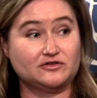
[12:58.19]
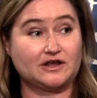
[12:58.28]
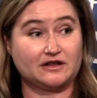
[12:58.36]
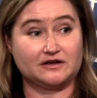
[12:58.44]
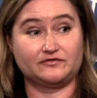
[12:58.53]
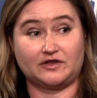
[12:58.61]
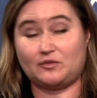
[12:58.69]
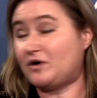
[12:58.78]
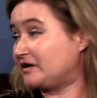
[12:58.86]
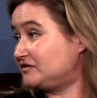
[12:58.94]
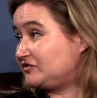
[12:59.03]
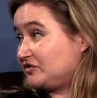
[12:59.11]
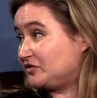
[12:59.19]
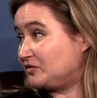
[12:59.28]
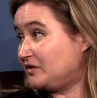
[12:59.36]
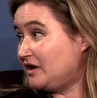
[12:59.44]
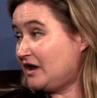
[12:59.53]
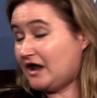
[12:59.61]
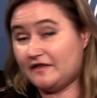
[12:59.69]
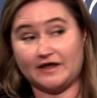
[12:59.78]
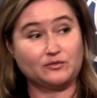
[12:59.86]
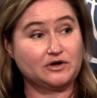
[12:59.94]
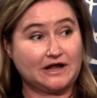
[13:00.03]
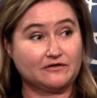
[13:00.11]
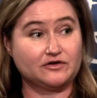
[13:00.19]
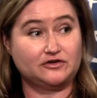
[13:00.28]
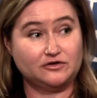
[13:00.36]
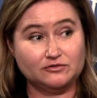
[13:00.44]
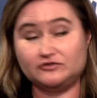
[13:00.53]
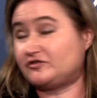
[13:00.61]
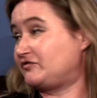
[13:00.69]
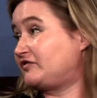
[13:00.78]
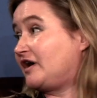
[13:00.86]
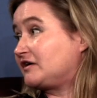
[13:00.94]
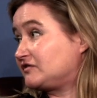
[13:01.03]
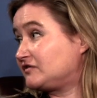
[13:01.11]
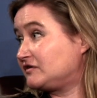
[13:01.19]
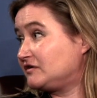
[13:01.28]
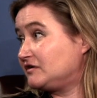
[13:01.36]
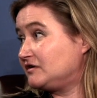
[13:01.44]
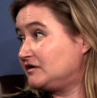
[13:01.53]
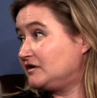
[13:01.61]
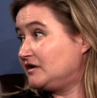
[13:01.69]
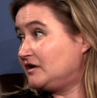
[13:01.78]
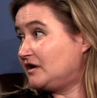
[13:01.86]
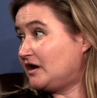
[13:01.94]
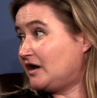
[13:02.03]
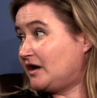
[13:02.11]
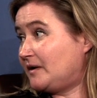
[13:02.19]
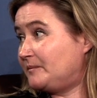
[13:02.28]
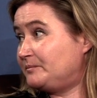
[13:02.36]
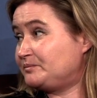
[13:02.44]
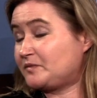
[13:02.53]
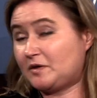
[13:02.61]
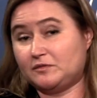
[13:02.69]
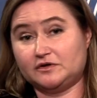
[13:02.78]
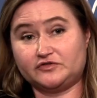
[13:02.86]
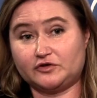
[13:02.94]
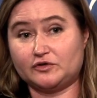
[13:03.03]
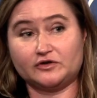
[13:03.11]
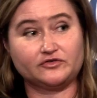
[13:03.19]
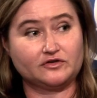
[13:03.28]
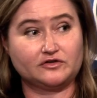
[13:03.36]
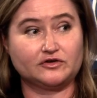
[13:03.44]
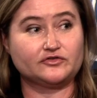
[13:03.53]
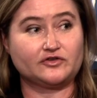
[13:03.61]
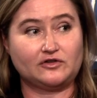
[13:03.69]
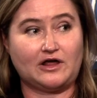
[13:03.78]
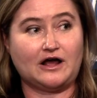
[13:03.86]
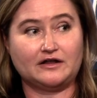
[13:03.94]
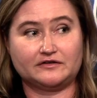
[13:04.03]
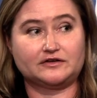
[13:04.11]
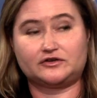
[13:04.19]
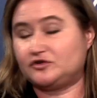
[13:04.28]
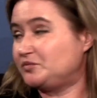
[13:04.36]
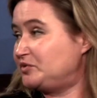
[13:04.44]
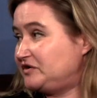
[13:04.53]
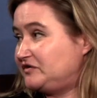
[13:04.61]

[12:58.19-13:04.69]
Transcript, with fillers: that if they wanted to, and that would have a huge effect. Um, so there's, there's a lot that could be